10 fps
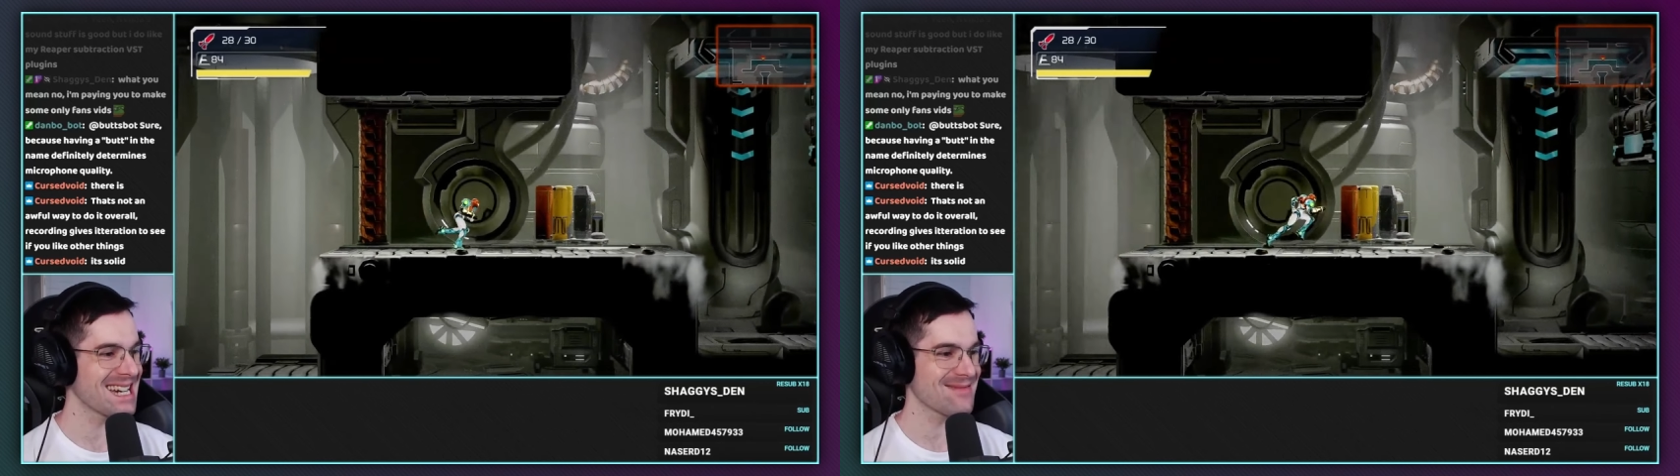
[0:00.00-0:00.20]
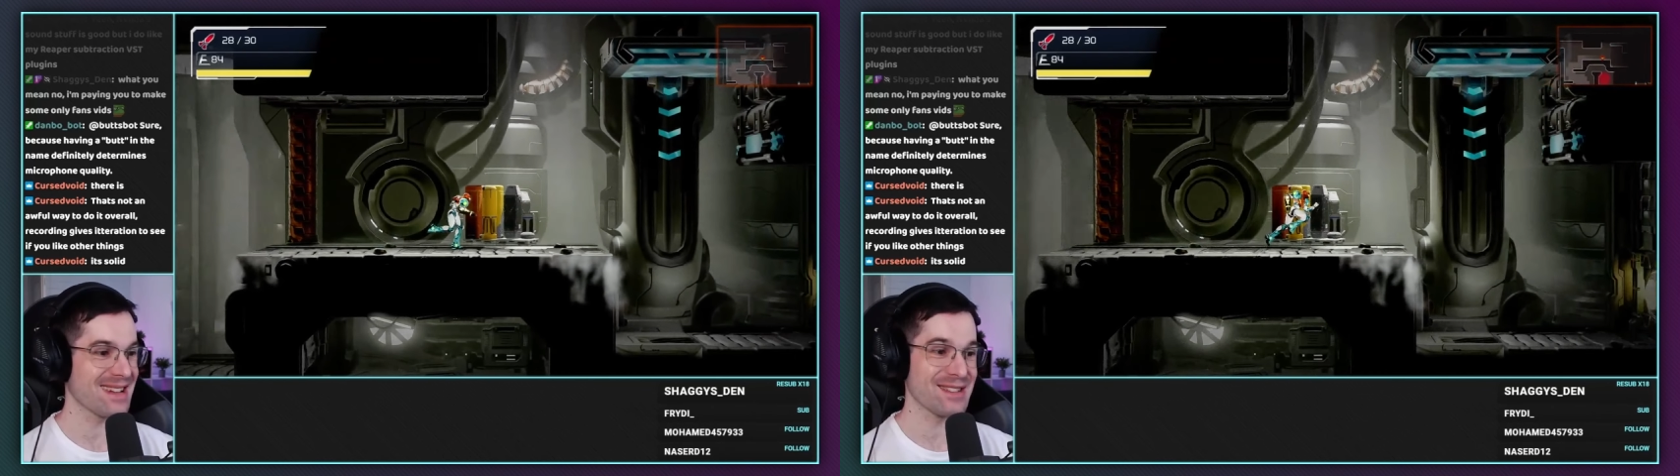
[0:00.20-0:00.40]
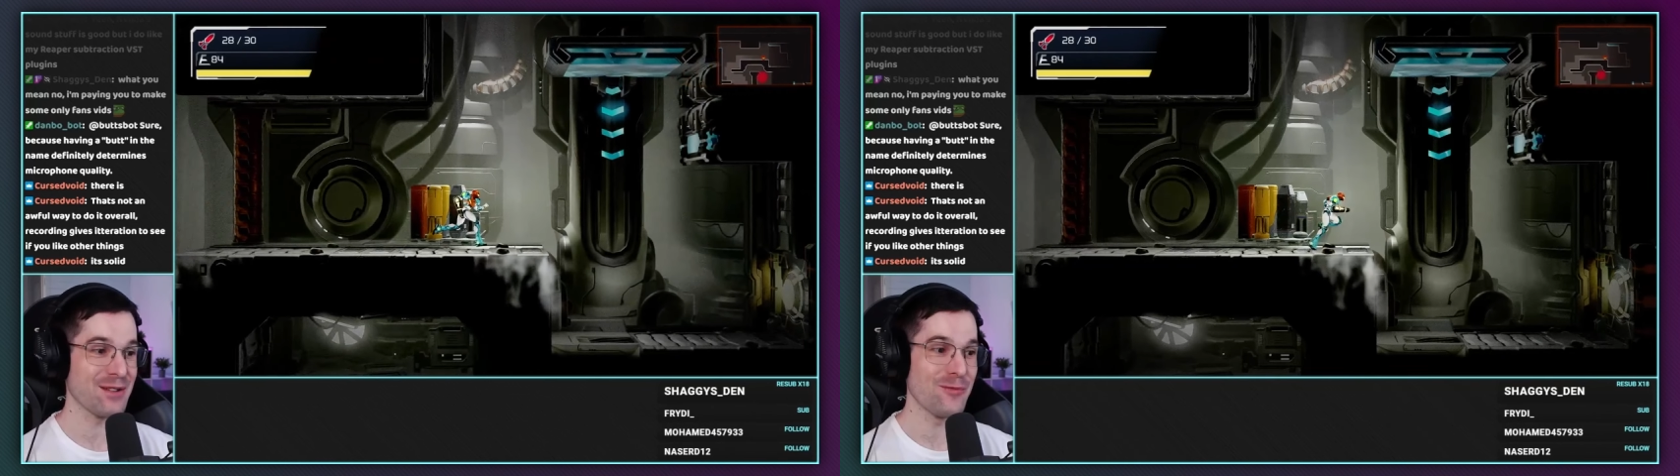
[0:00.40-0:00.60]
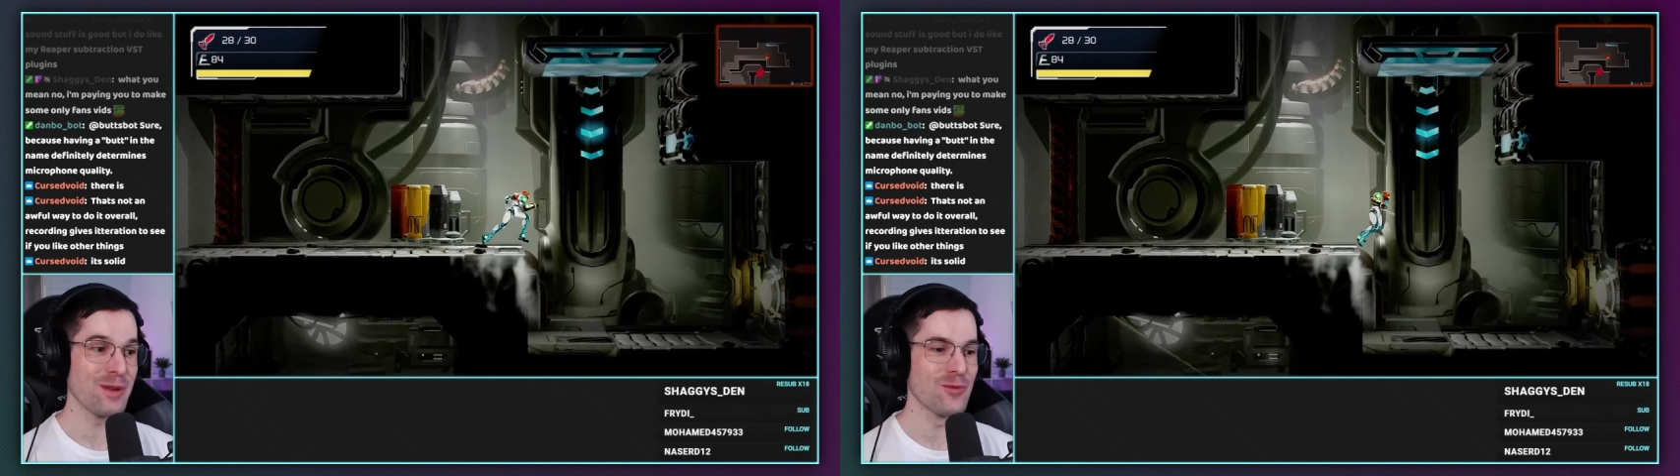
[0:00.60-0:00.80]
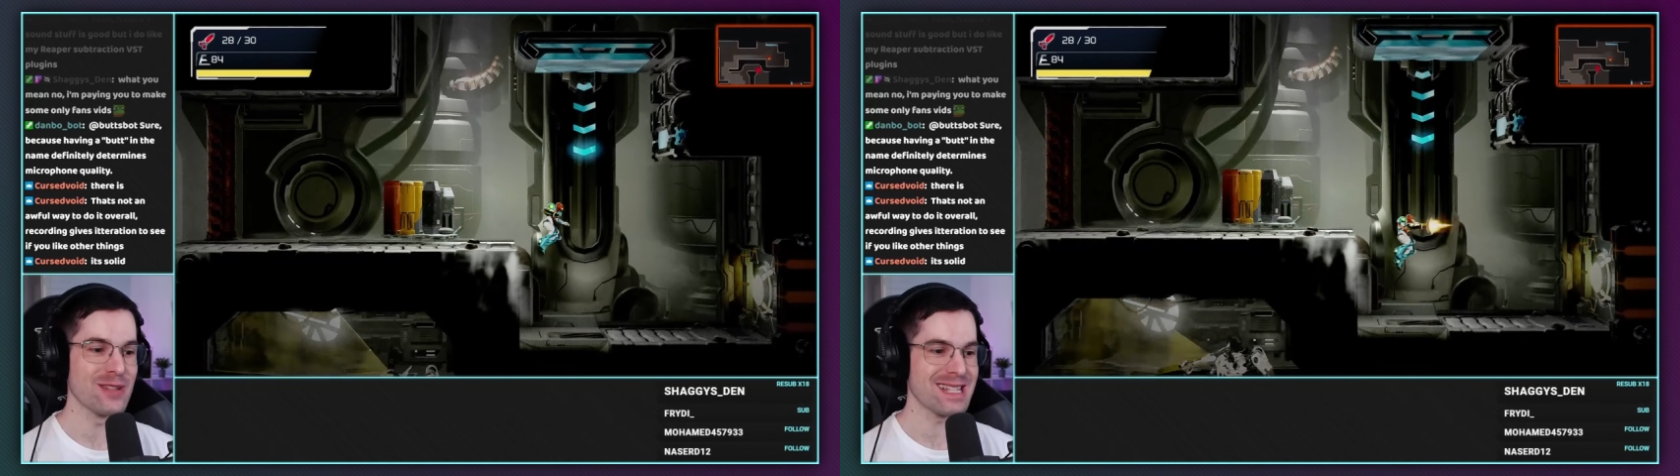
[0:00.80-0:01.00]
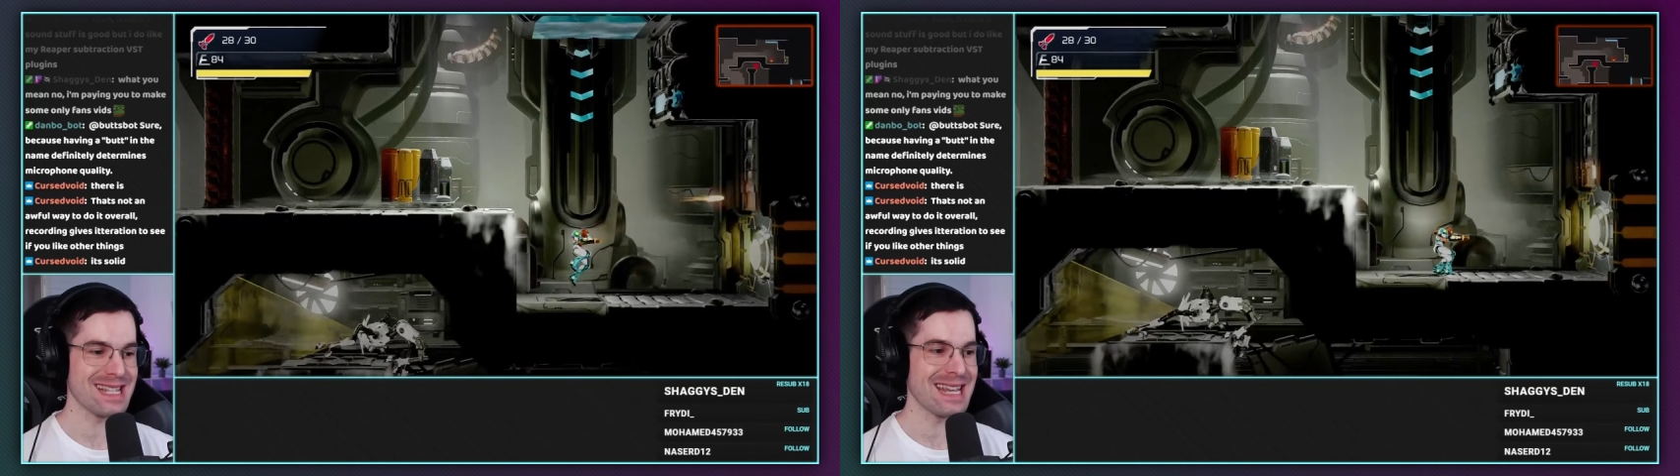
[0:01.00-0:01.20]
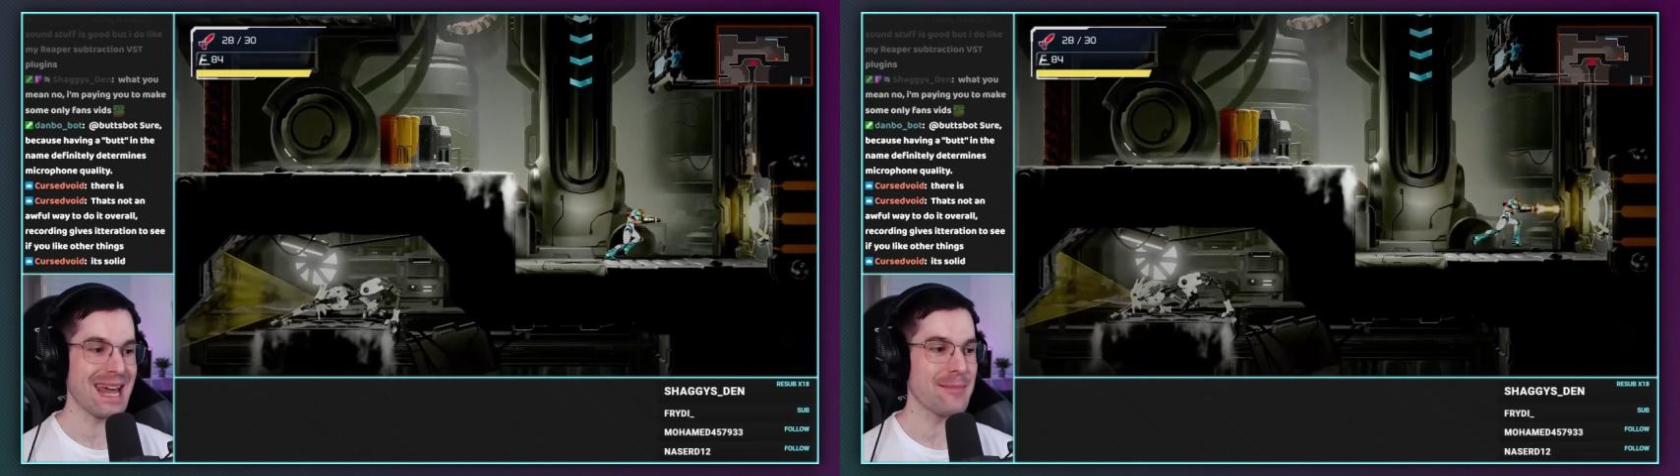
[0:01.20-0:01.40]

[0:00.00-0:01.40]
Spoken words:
Because we wouldn't see an